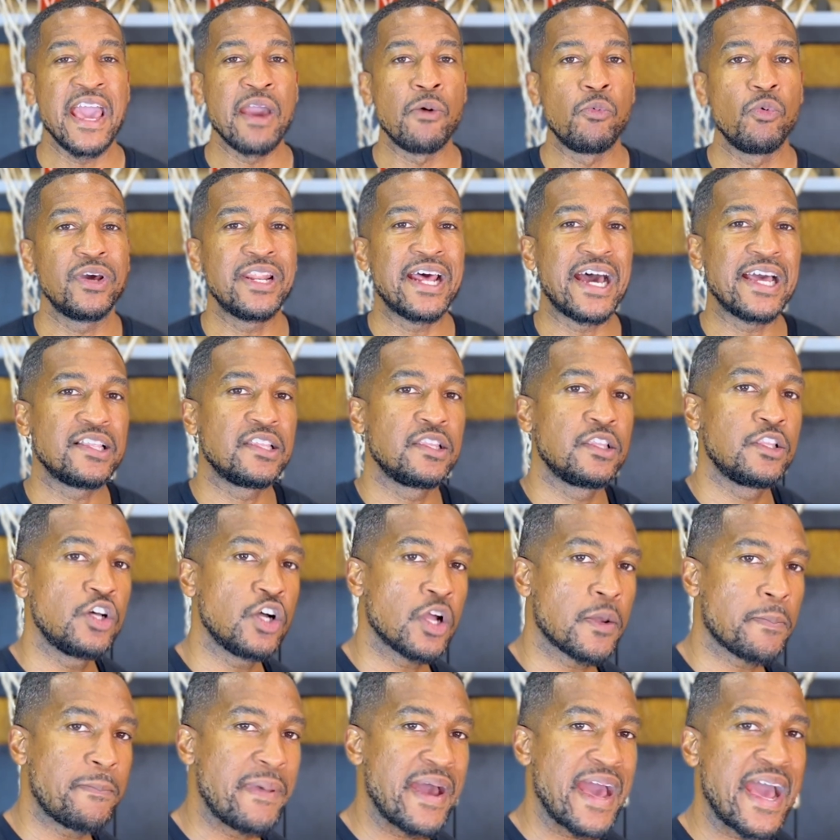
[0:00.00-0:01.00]
And when I
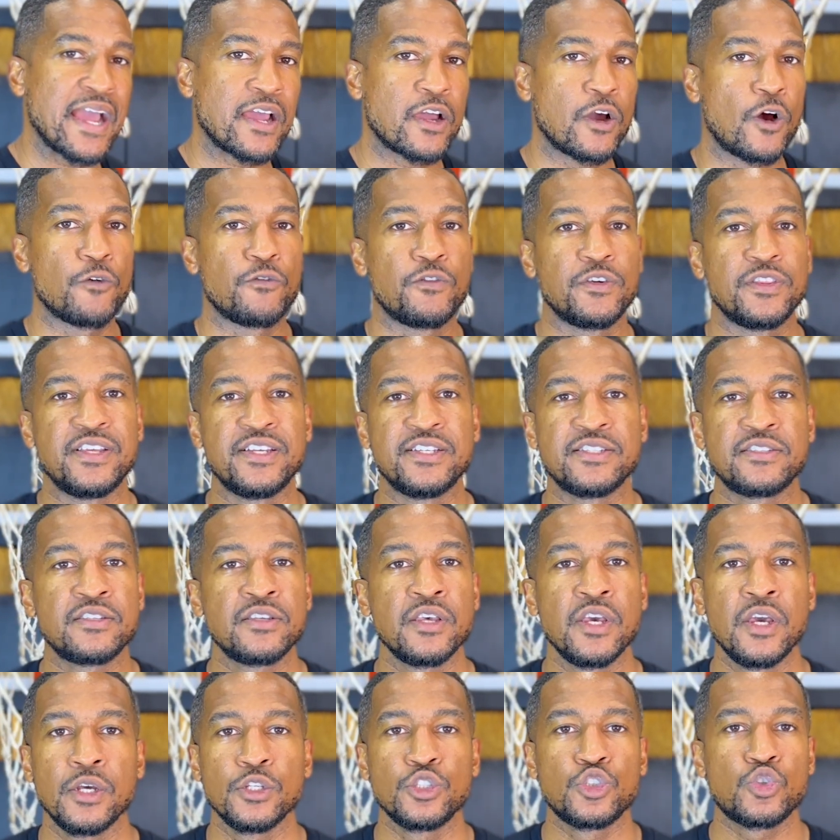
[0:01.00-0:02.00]
look back over
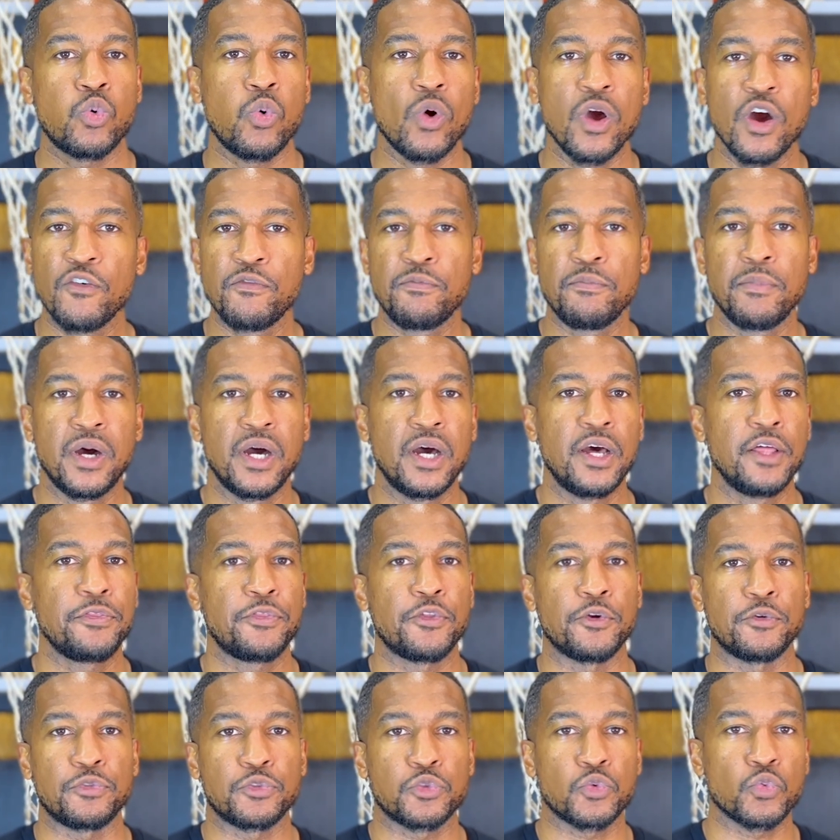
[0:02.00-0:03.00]
this
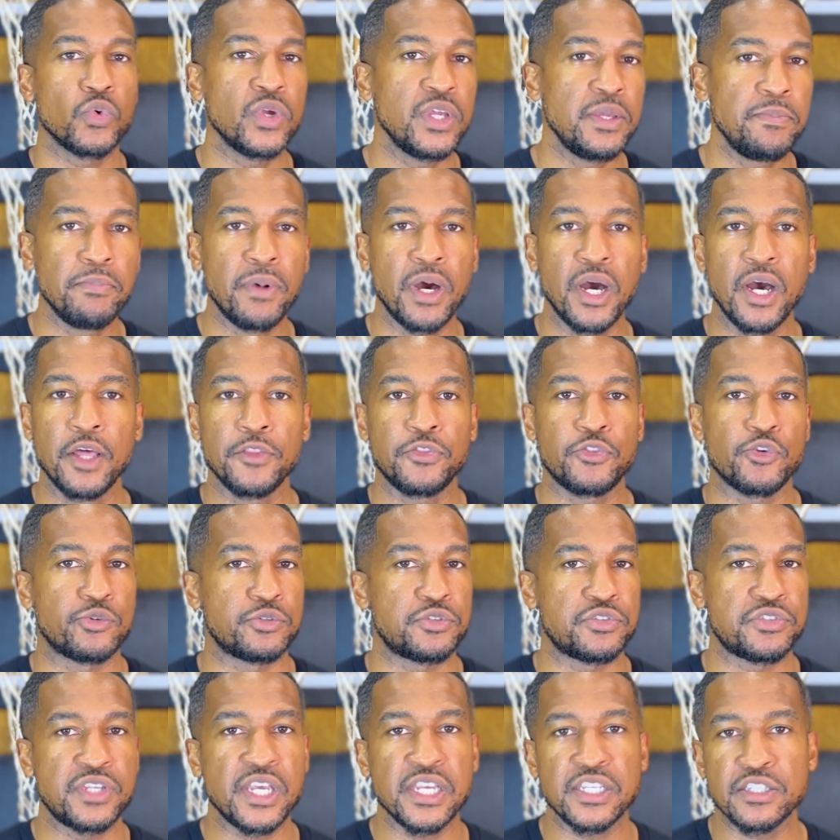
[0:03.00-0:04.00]
12-month or 3-month or
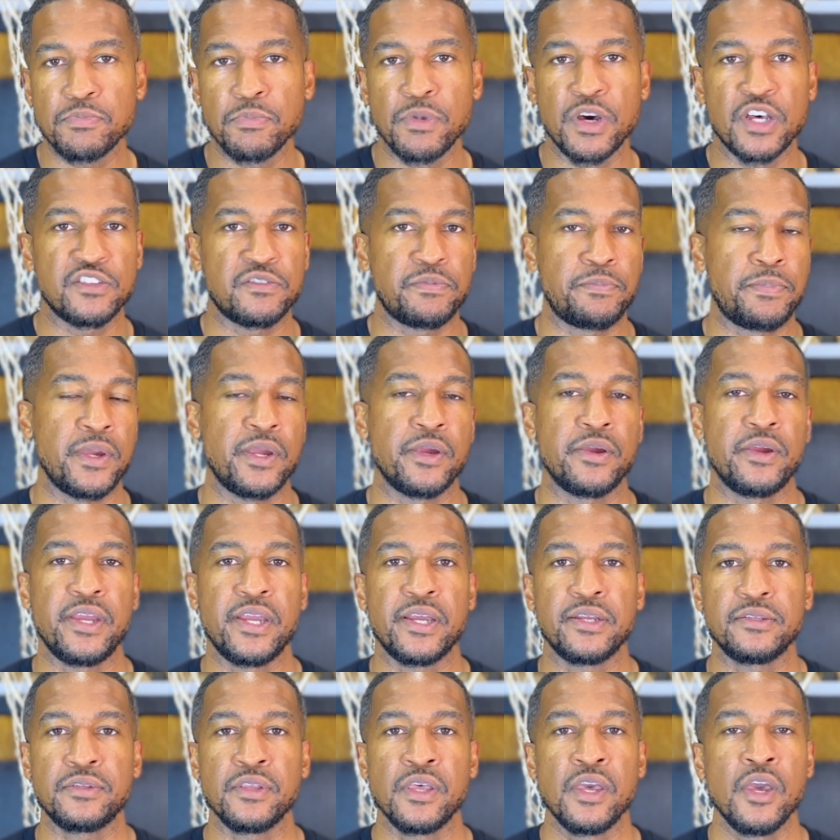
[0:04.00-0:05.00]
6-month
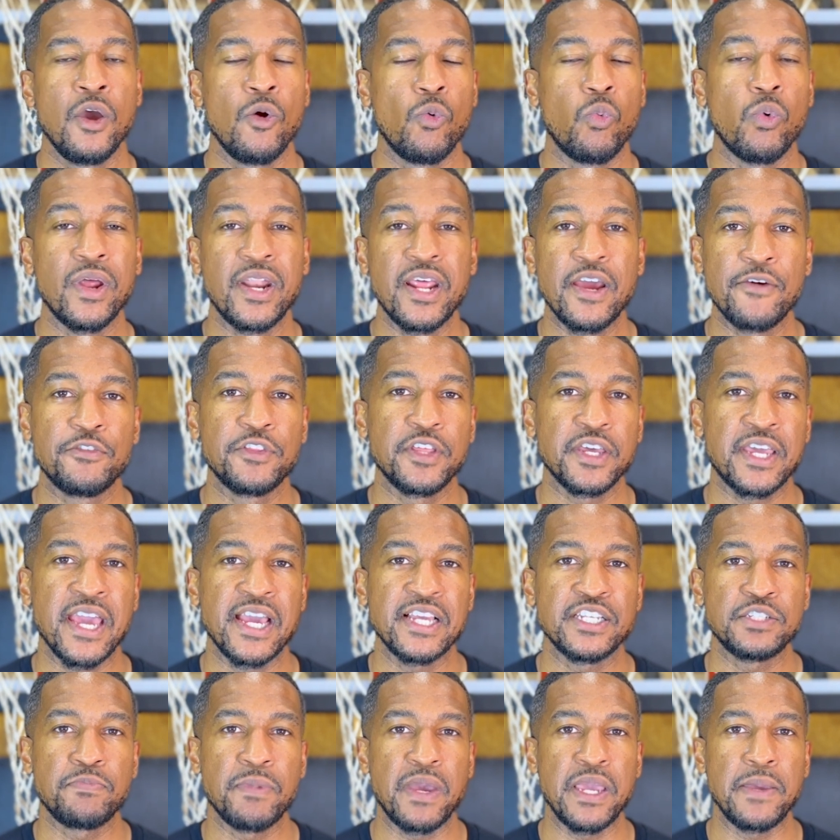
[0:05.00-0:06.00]
period, whatever the
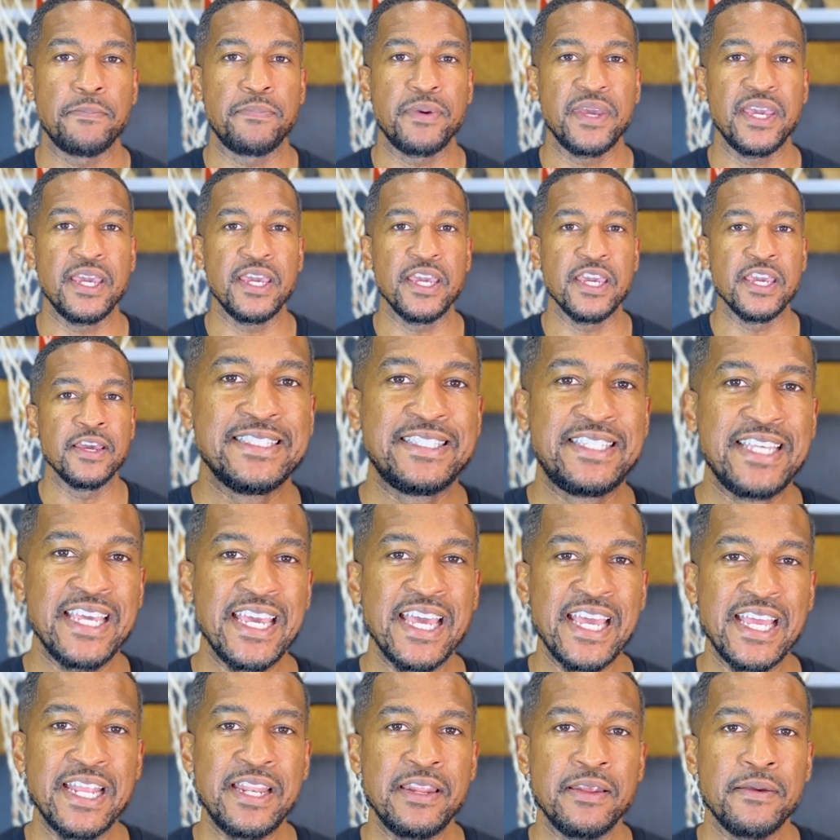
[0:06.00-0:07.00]
case may be,
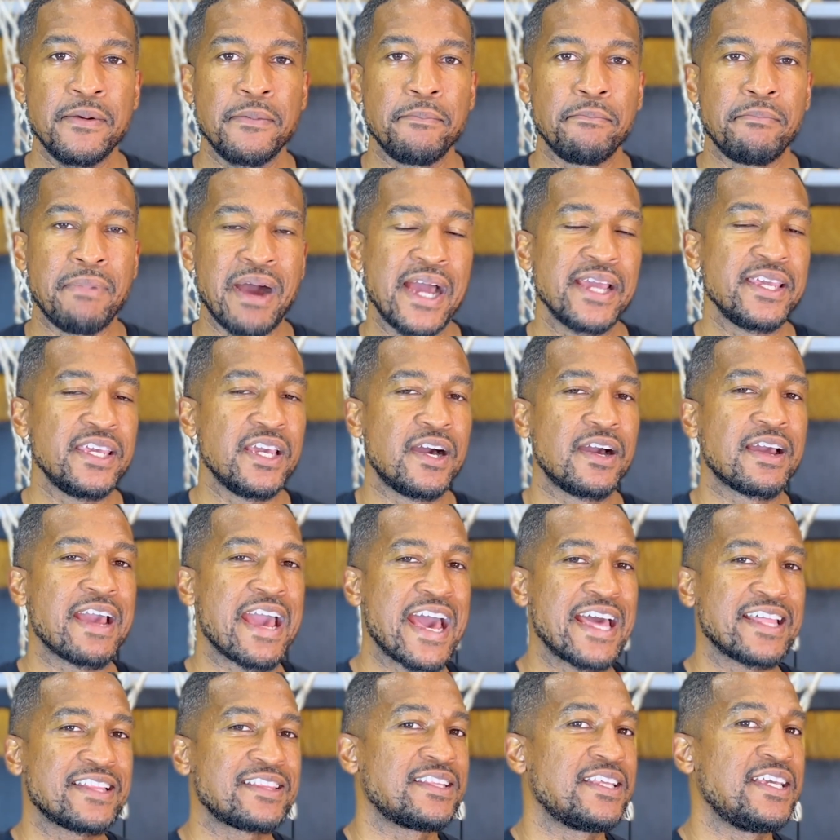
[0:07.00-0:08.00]
did my young
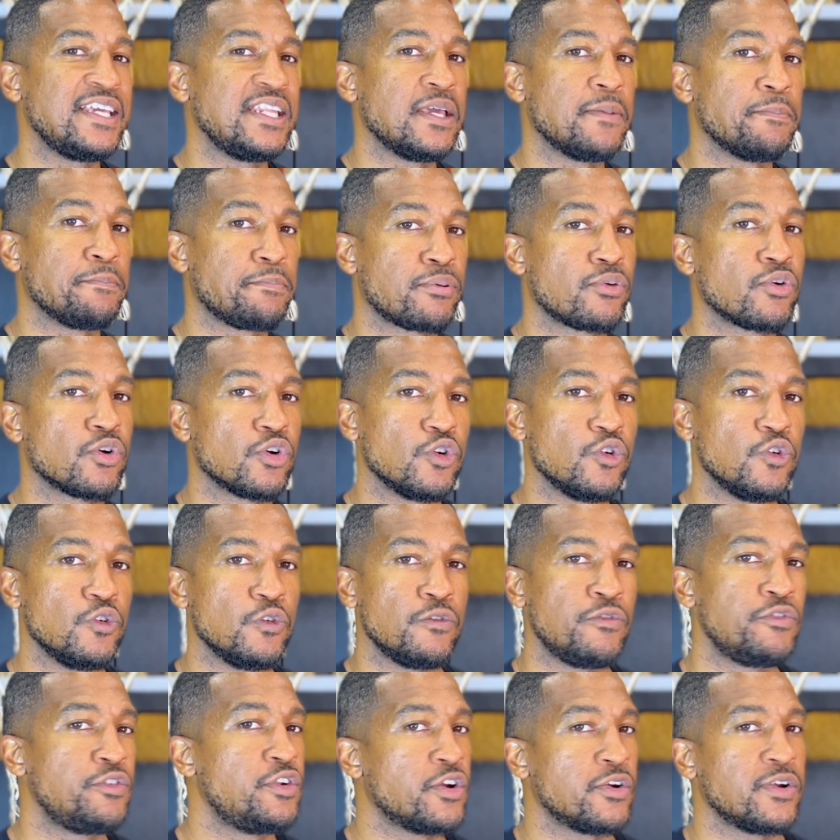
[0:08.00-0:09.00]
athlete
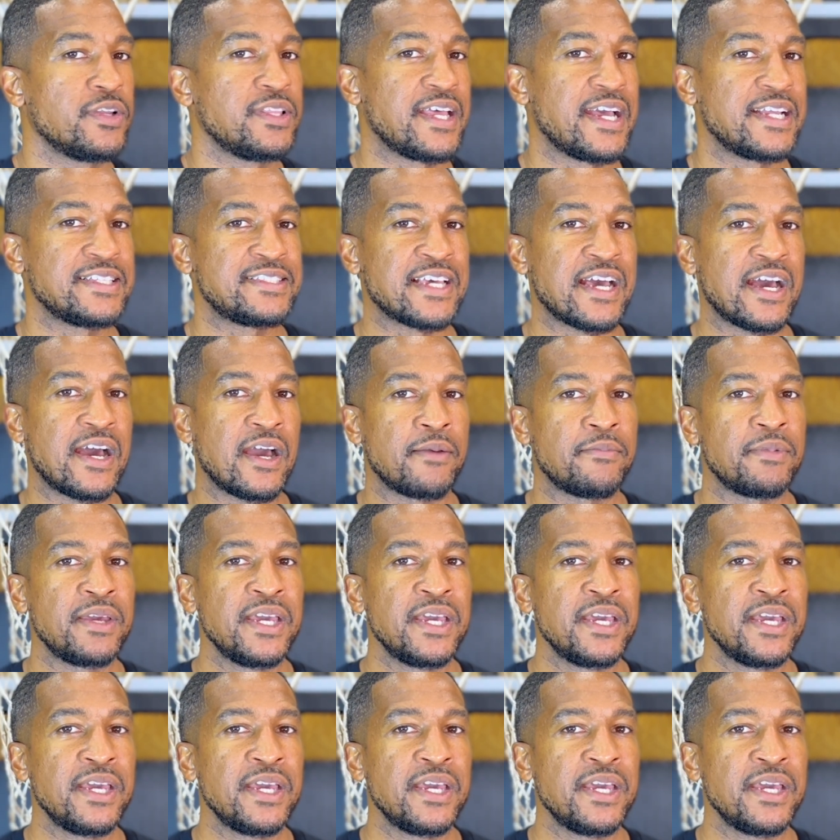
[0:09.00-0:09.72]
improve during that time?